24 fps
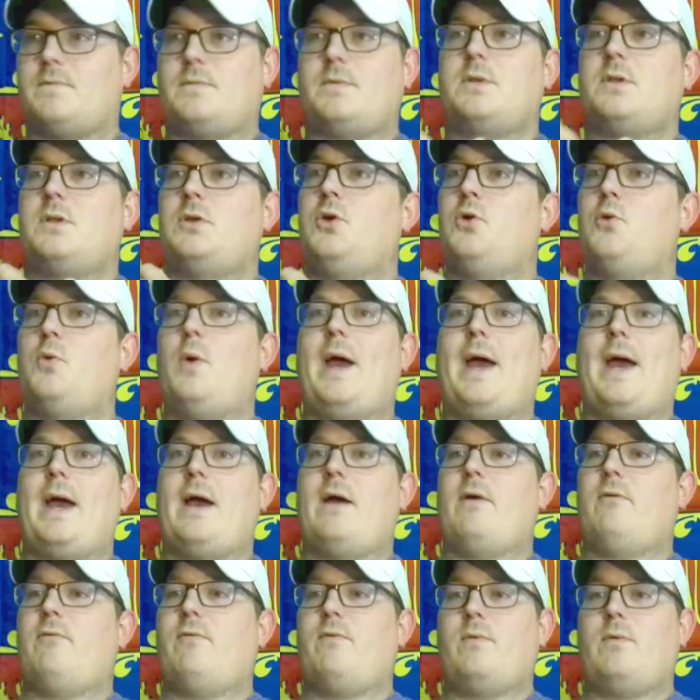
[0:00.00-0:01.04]
you
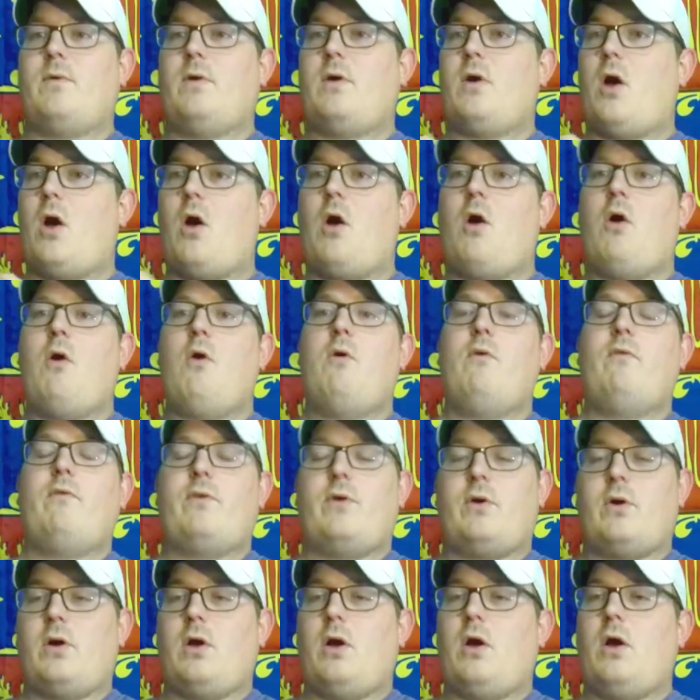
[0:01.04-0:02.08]
have
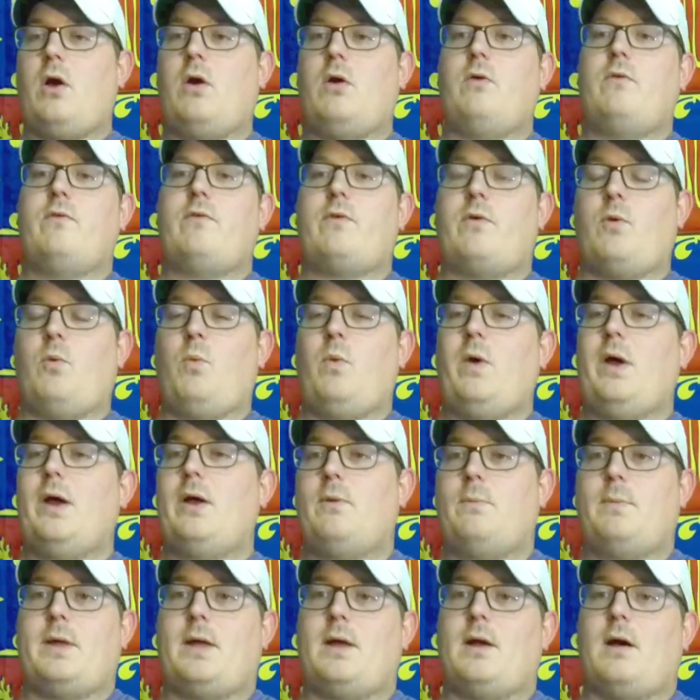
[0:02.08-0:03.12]
over
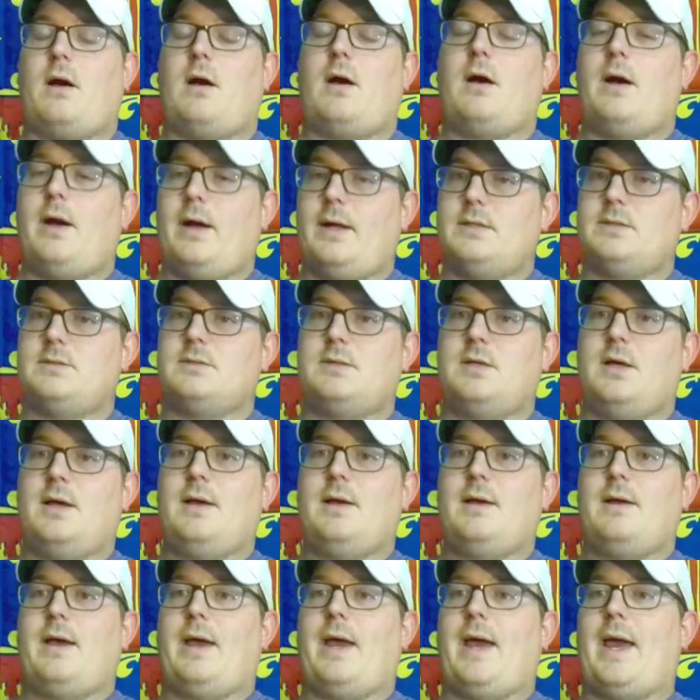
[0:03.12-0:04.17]
overwhelming odds,
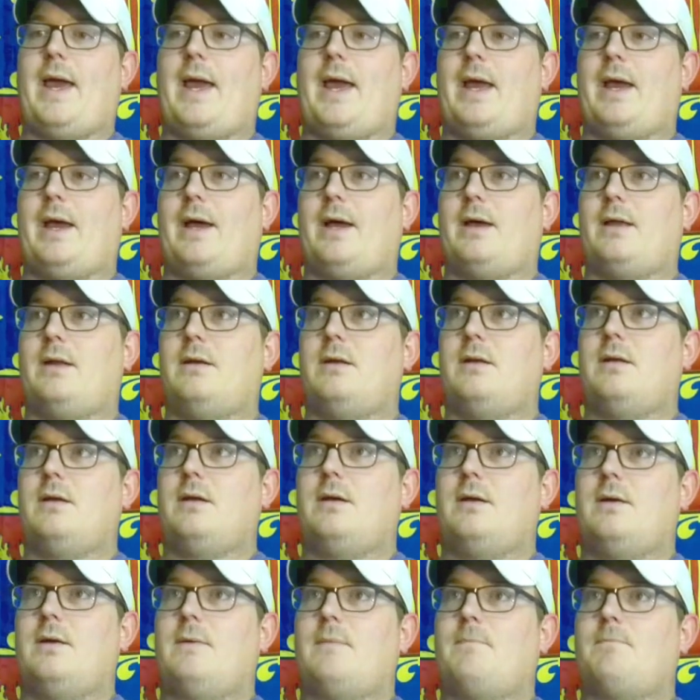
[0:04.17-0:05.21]
and
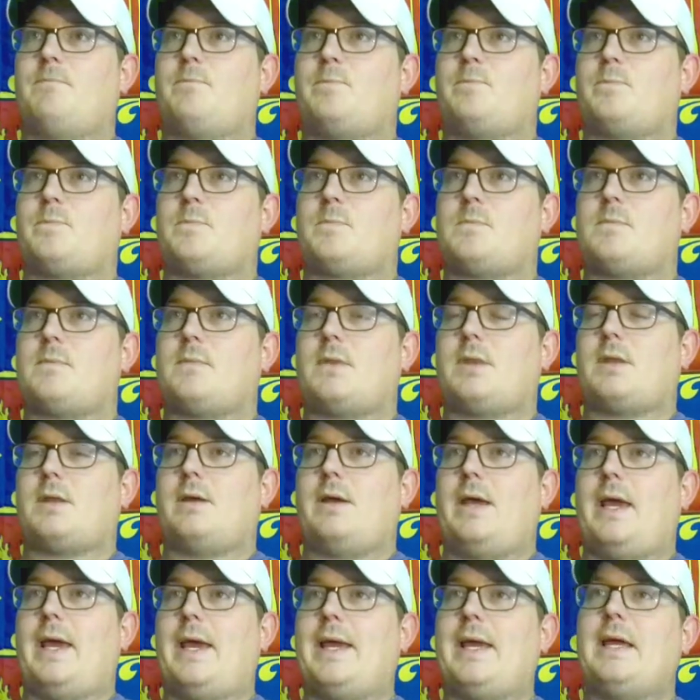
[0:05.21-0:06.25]

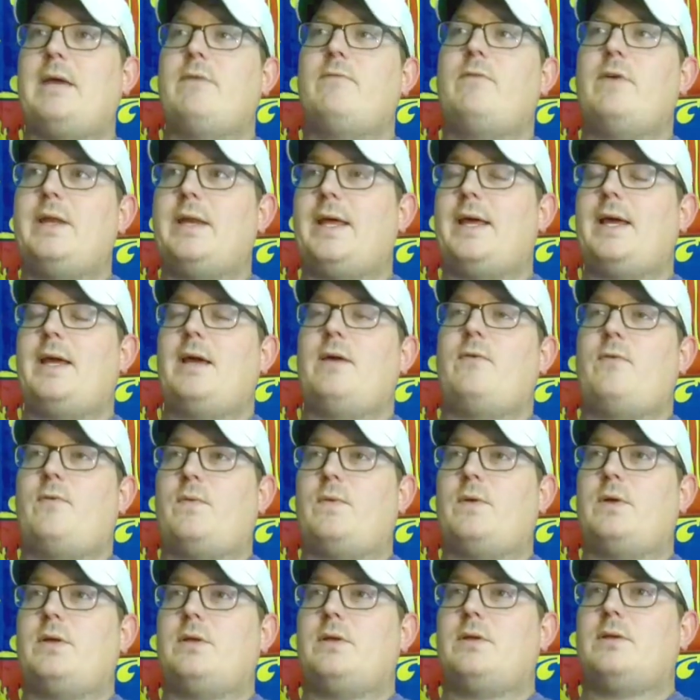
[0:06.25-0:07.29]
even
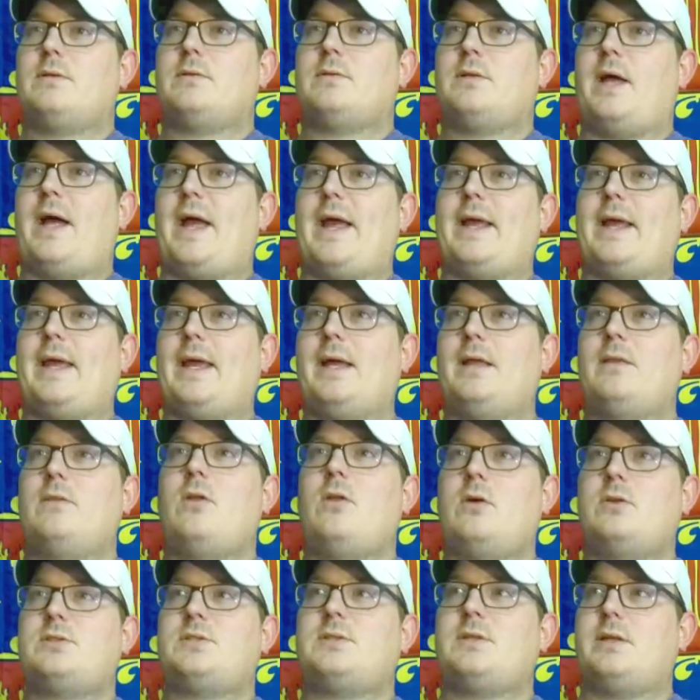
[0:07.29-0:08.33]
if like in
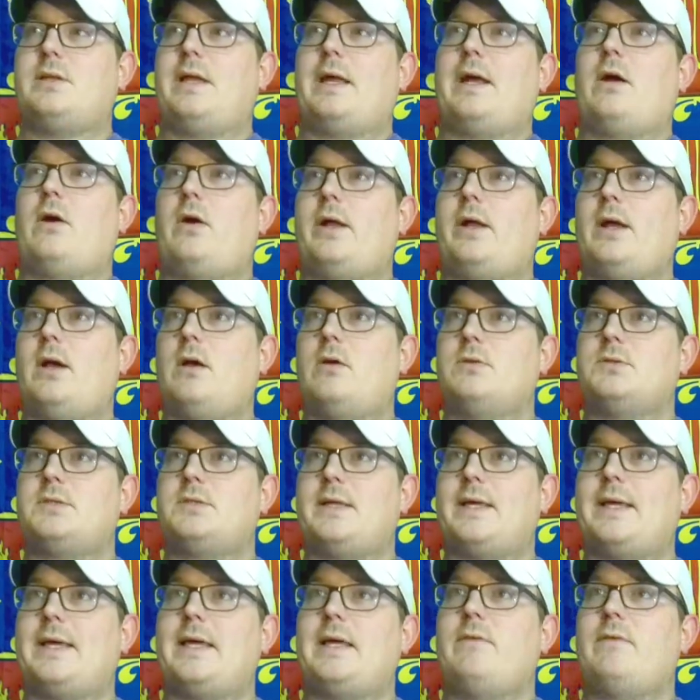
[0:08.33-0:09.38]
those
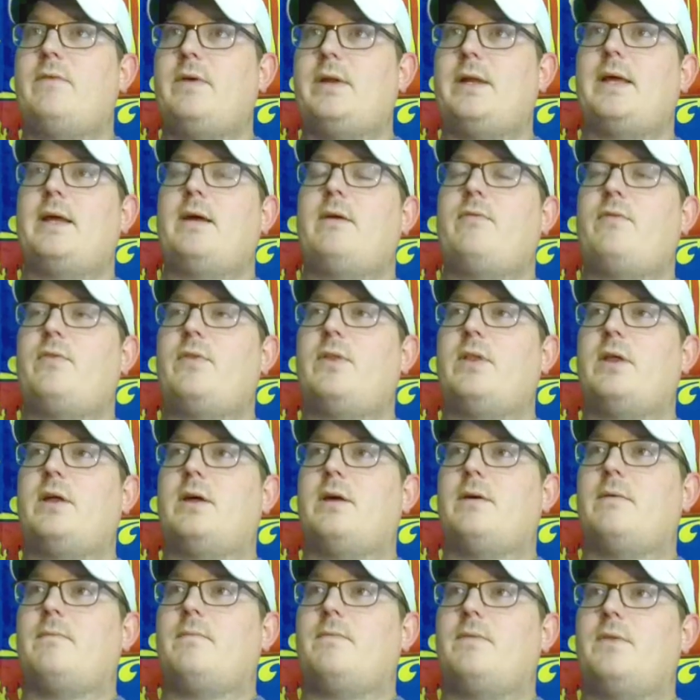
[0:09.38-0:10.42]
scenarios, even if
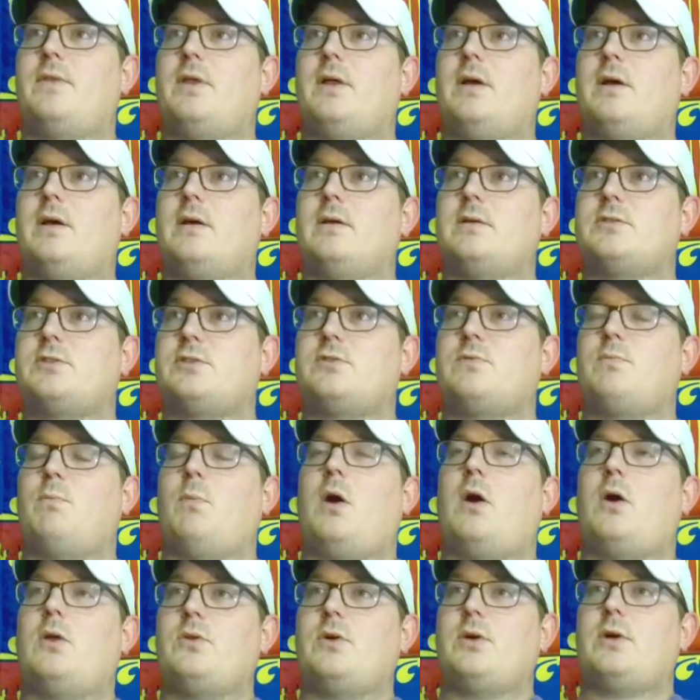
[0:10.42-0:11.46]
the the
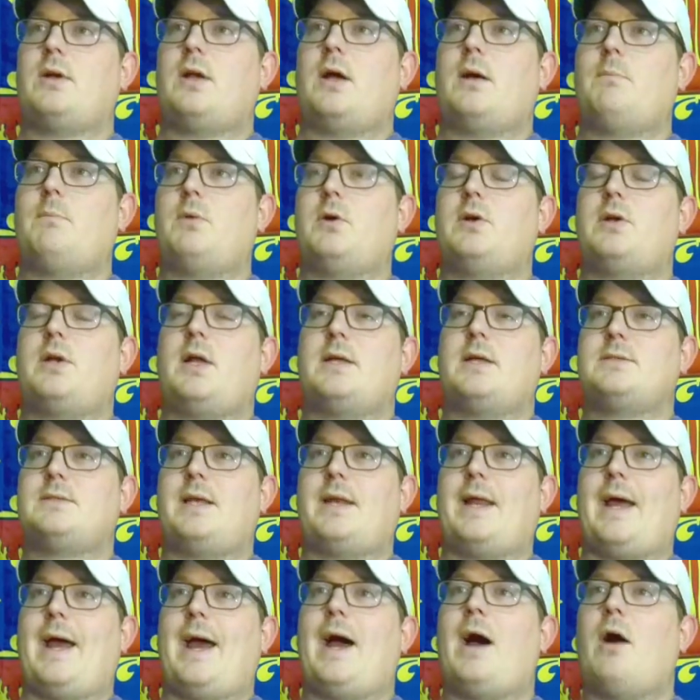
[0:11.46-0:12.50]
smaller number
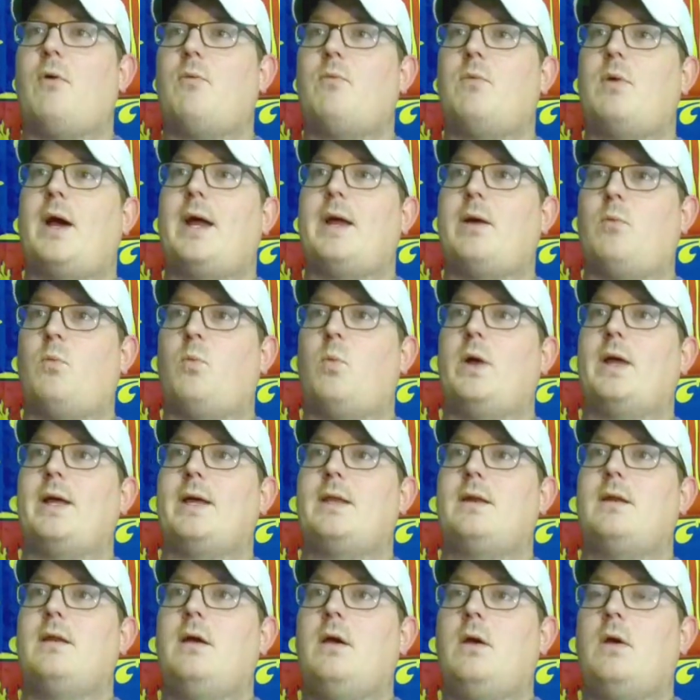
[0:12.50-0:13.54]
doesn't outright
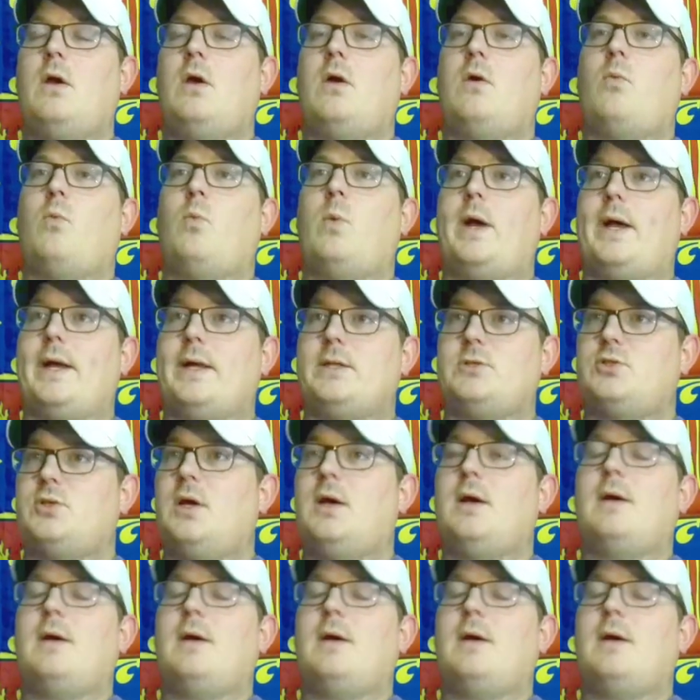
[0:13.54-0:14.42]
win, which